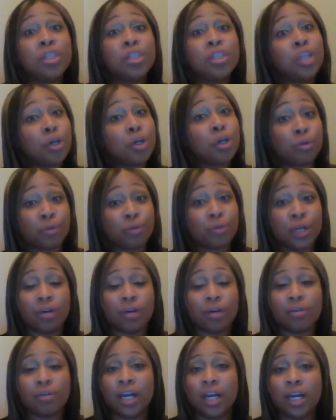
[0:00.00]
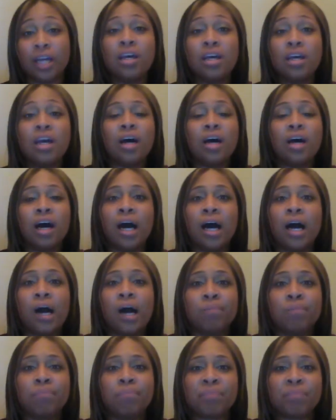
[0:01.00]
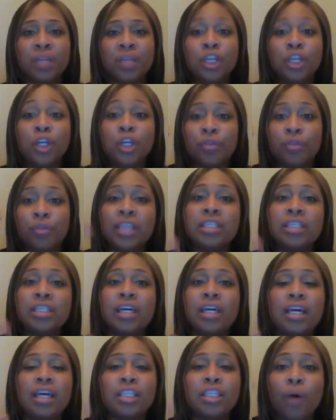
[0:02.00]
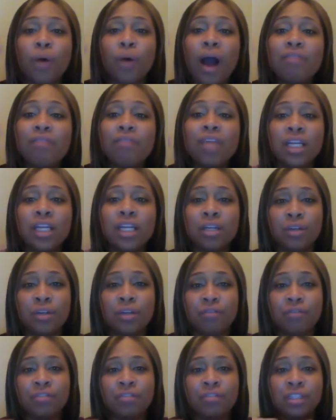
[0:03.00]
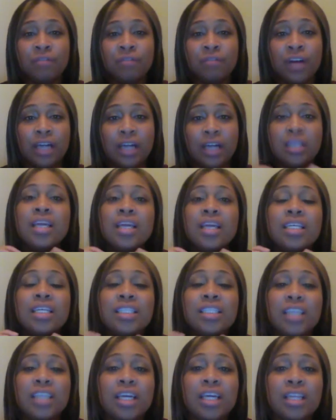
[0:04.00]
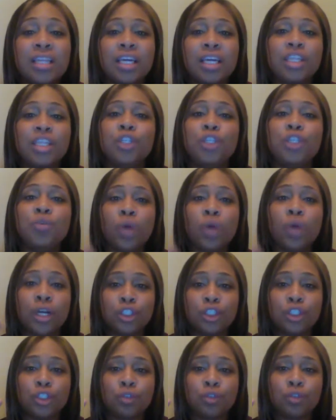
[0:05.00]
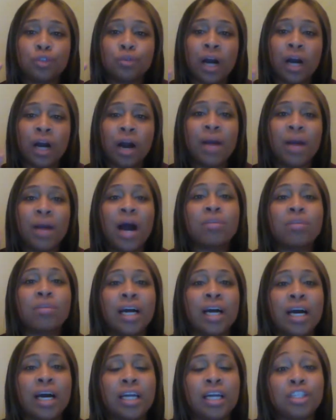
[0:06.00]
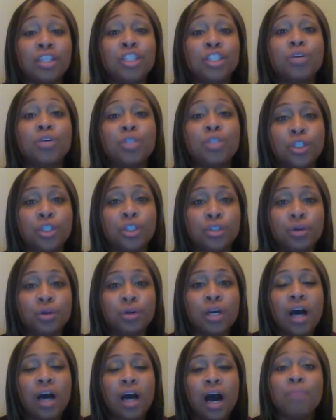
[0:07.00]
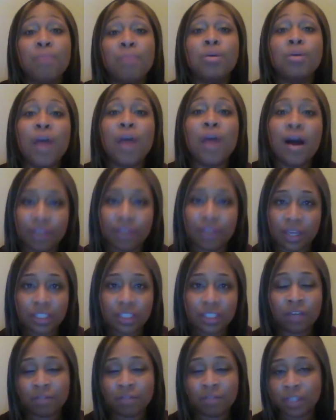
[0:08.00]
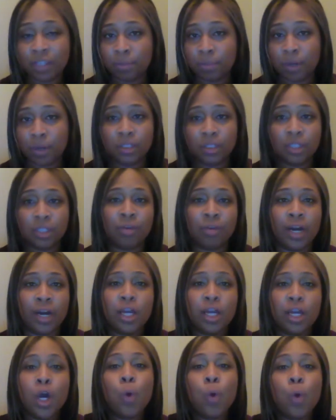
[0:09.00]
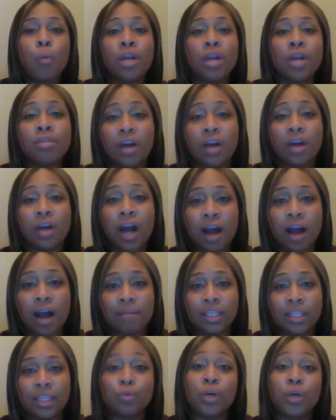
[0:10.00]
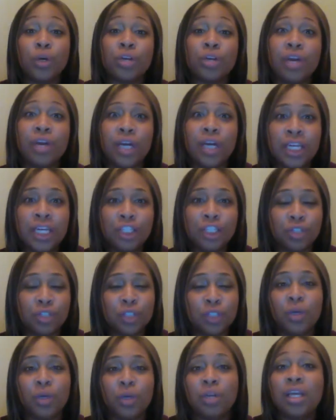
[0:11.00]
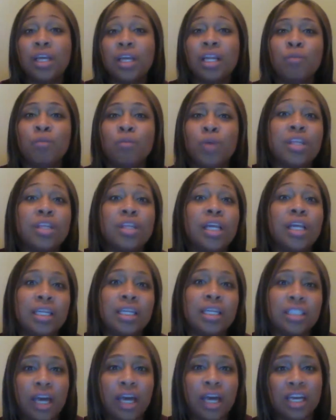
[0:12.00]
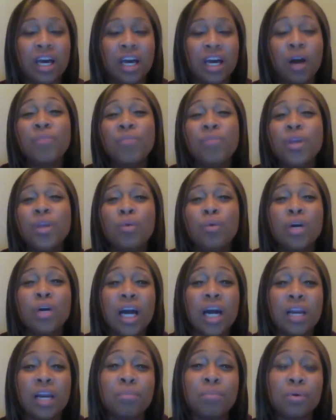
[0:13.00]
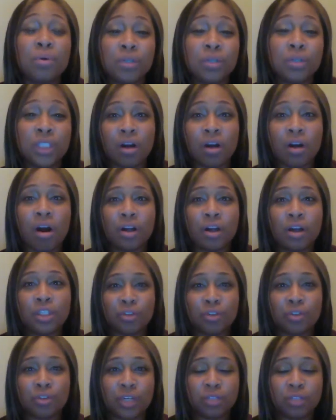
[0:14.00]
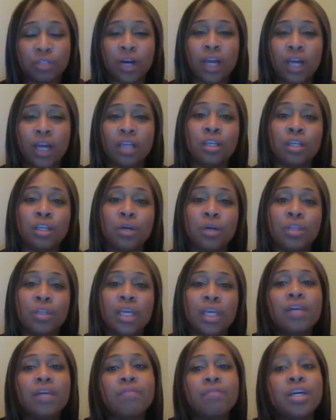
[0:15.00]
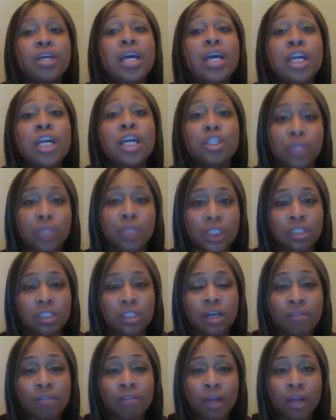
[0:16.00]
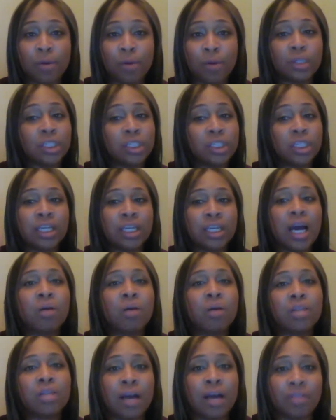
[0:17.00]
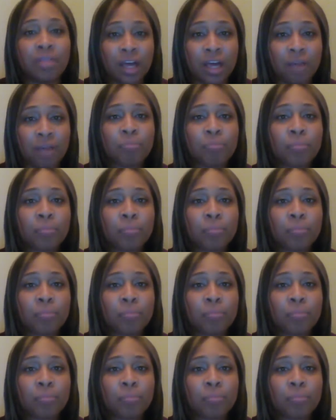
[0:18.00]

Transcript: What's her career, right? Things like that. So have that clearly defined. The second thing is you want to outline the social graphics of this person, right? What are their hobbies? What are their interests? Where do they like to hang out? What kind of pulls their heartstrings, right? Think of the interests of that person and outline that.